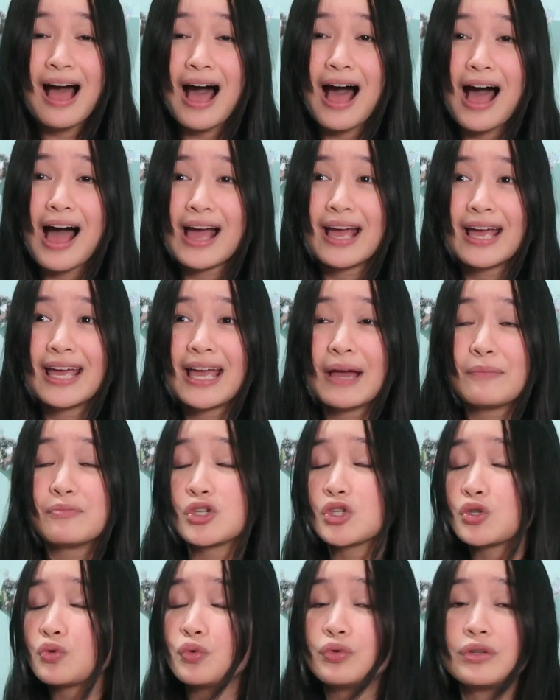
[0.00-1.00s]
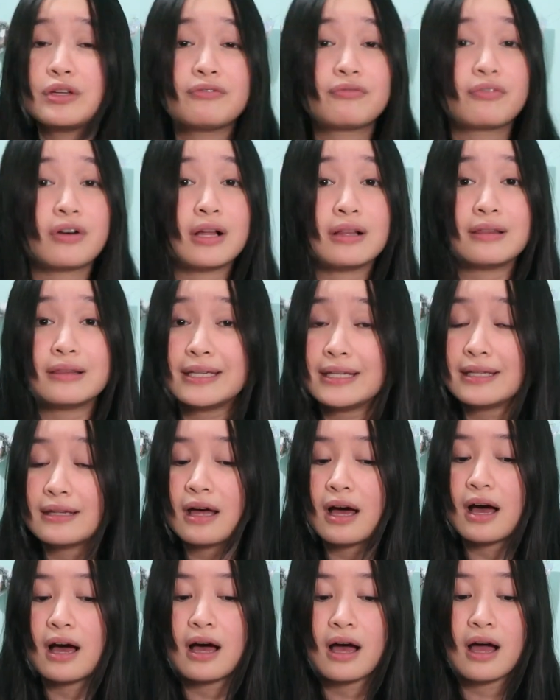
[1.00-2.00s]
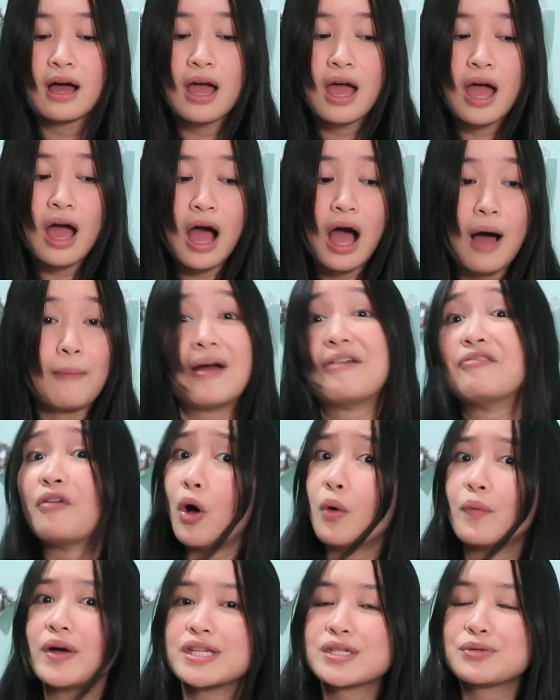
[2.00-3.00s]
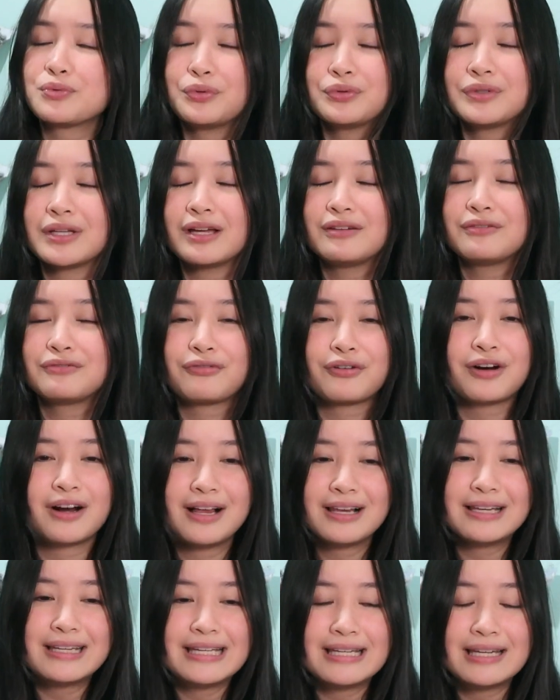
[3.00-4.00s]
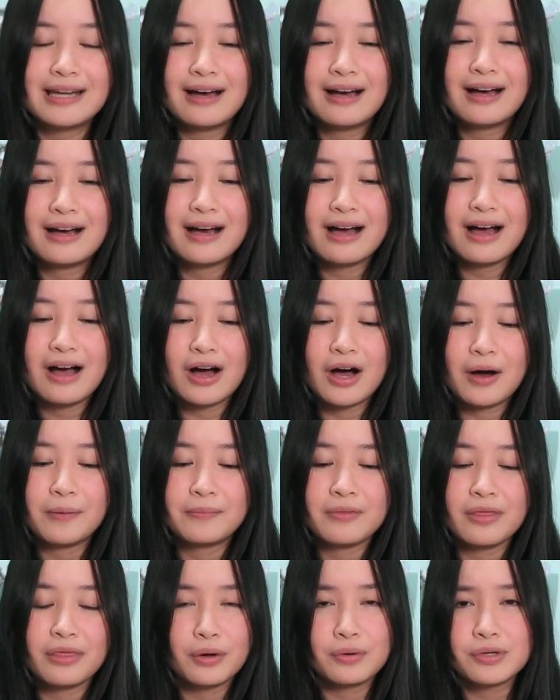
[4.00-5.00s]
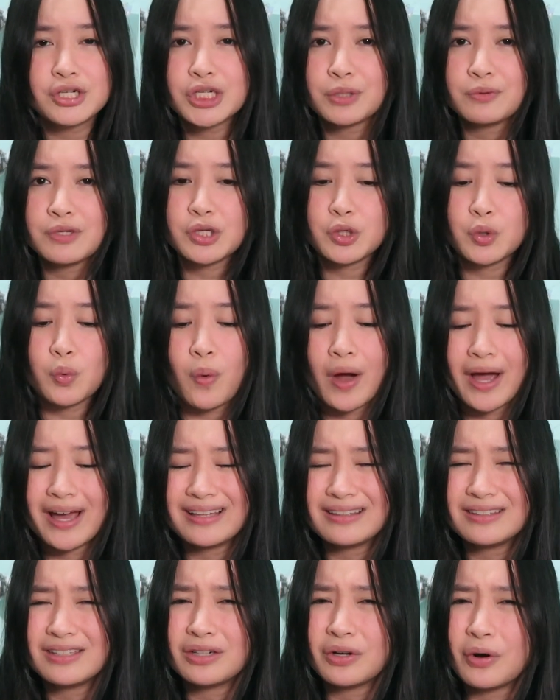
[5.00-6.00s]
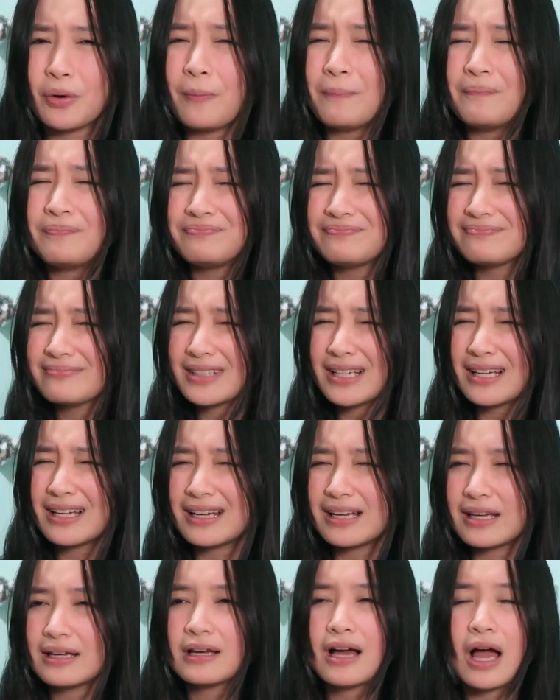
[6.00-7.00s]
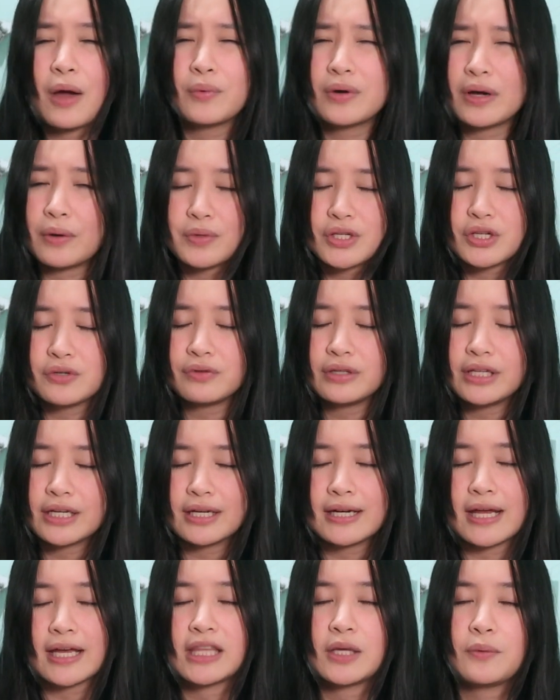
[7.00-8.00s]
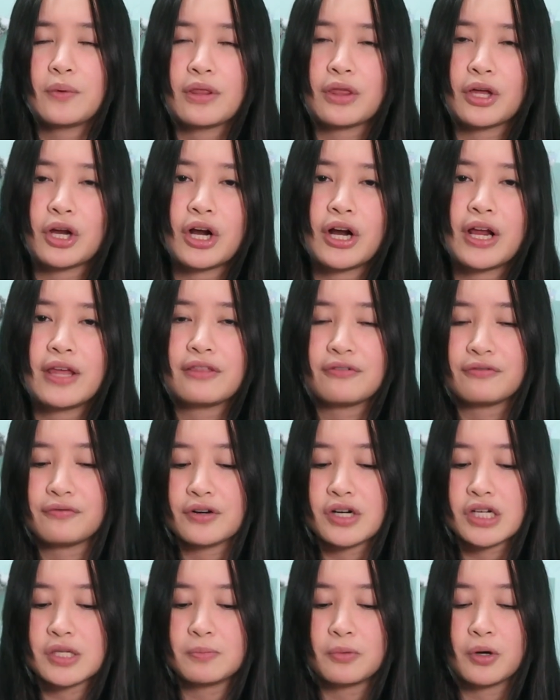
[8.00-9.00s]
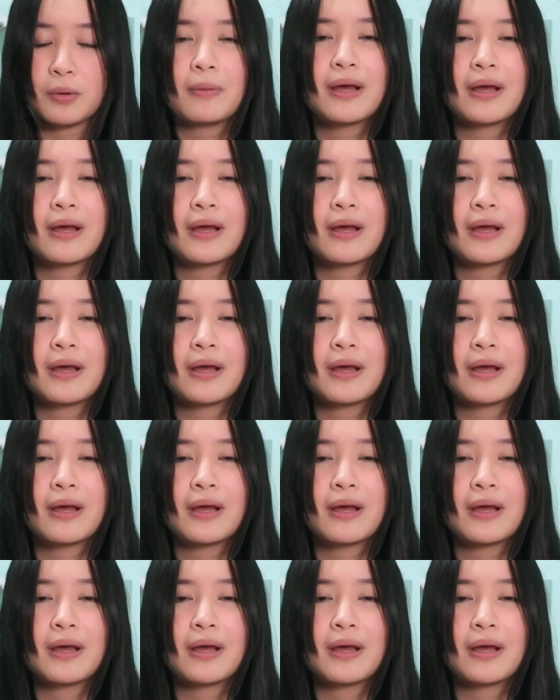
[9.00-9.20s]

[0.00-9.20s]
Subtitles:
I am just rooting for Alina. I've always rooted for Alina, though she was quite, you know, I wasn't really connecting with her in the first book,